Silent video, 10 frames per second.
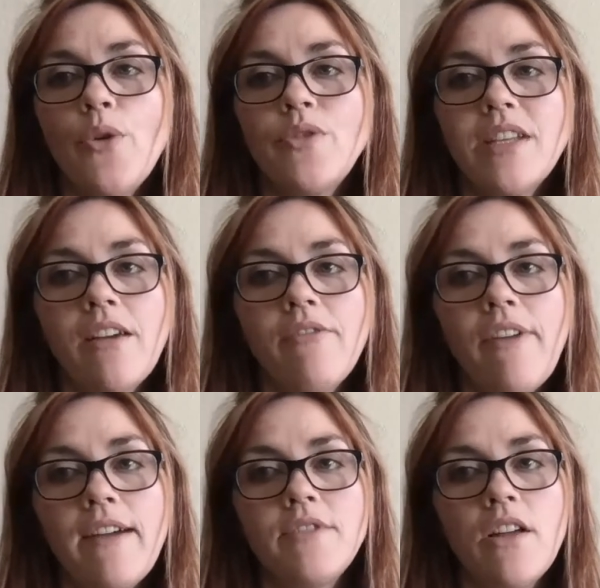to get
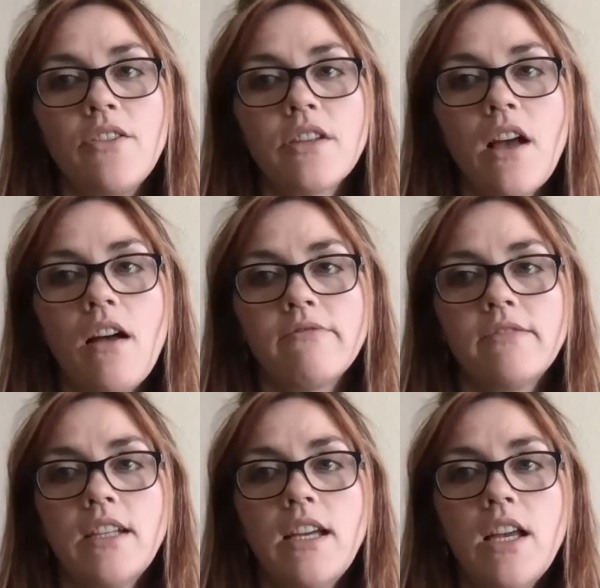$5 off.
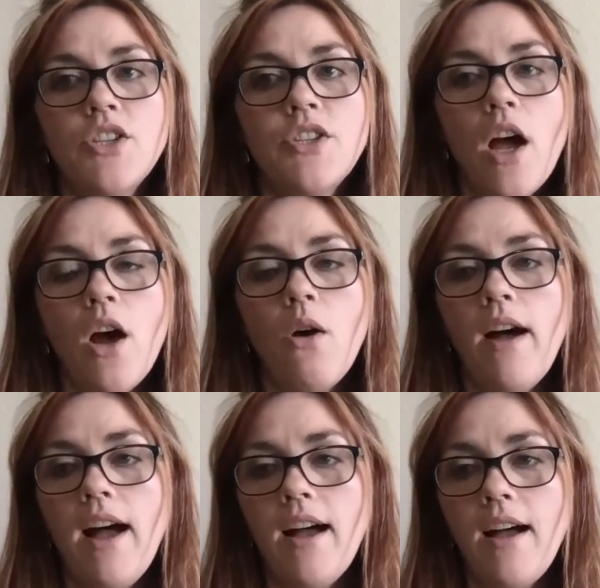So,
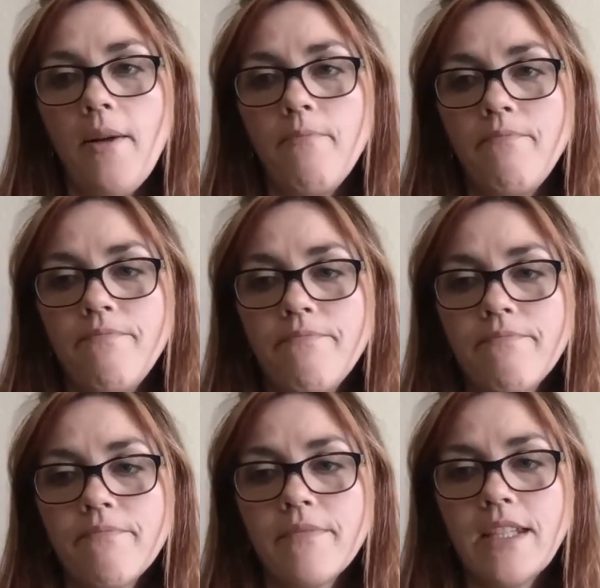
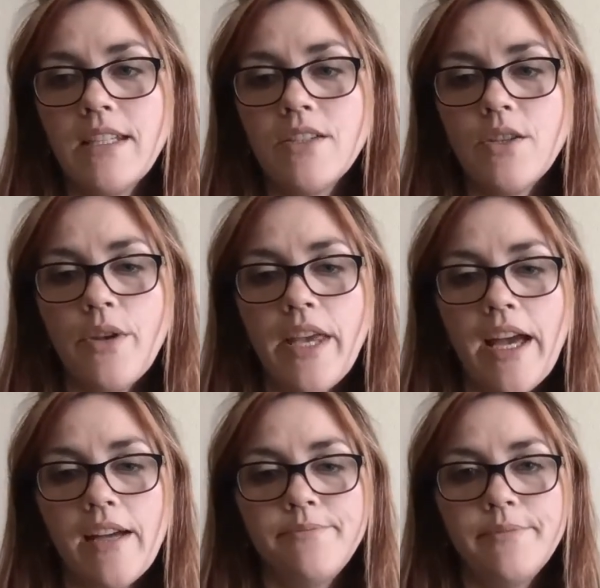so
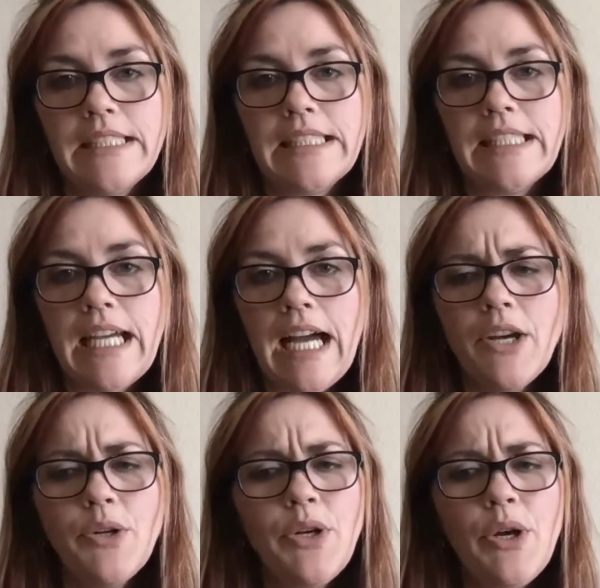yeah. I
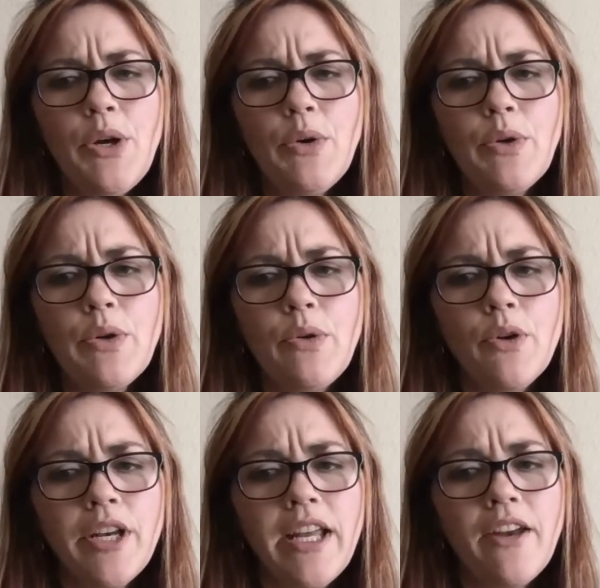don't know,
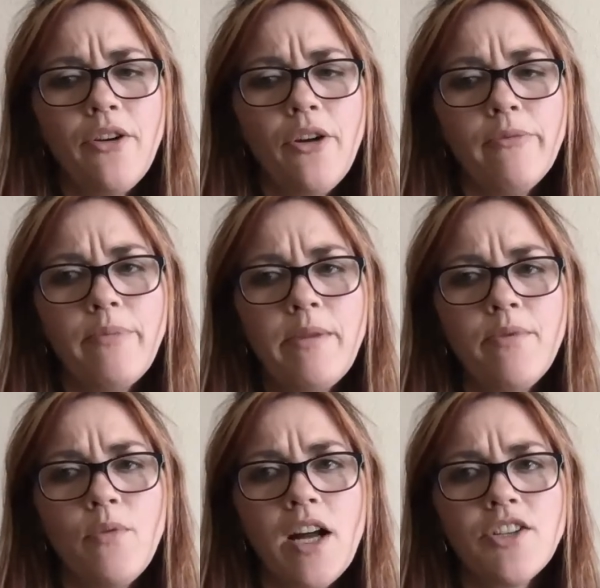Courtney, I don't know if
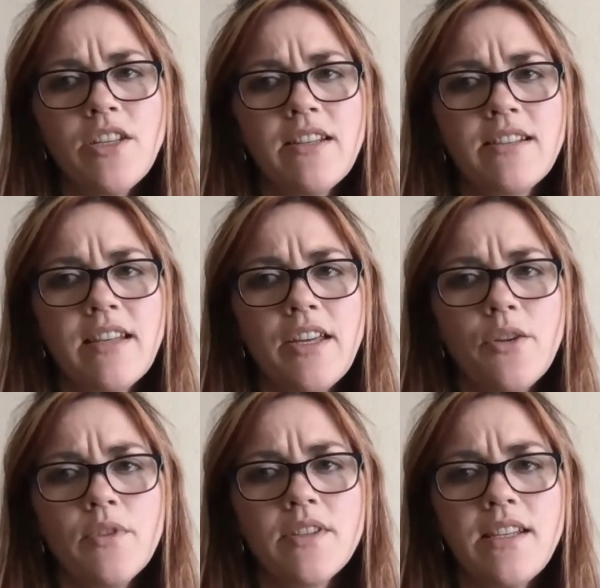people watching this later
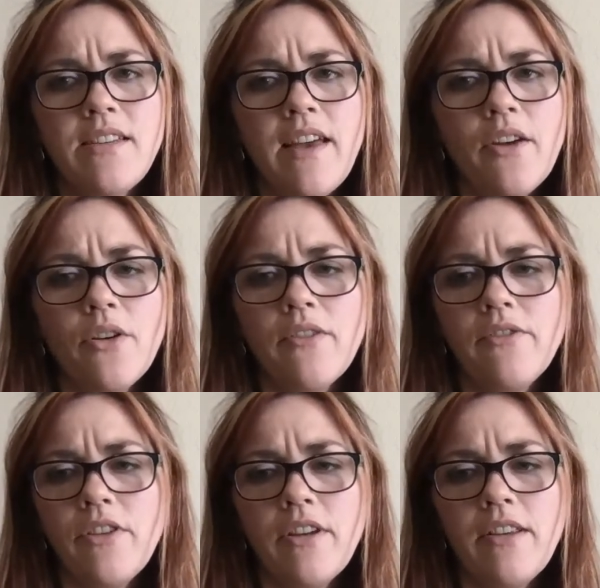will see that or if
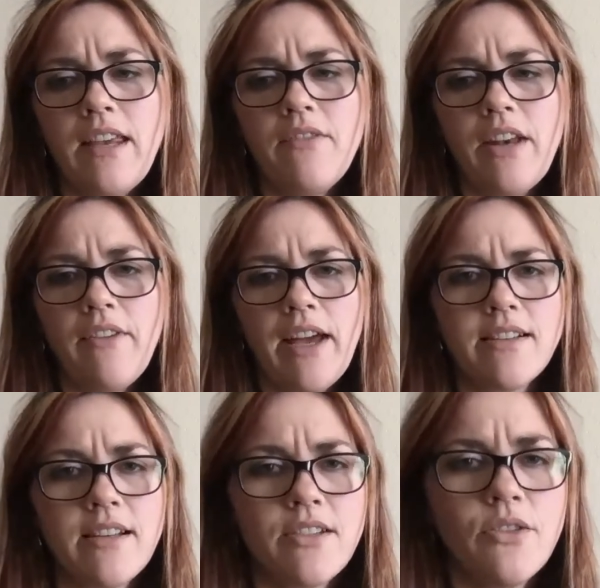they even have
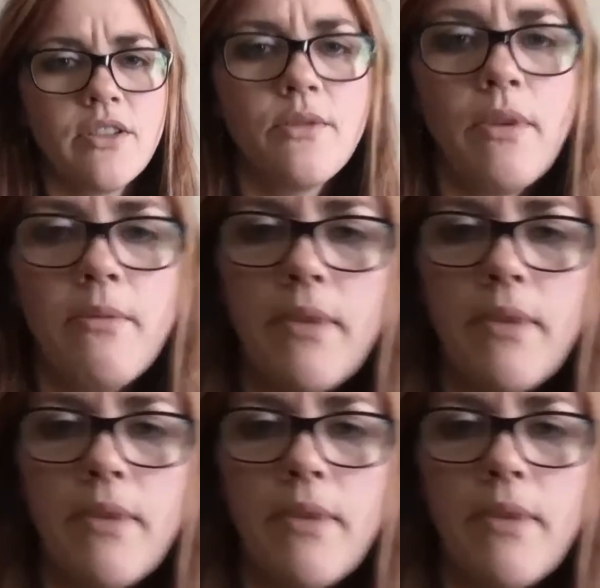access to it. So maybe,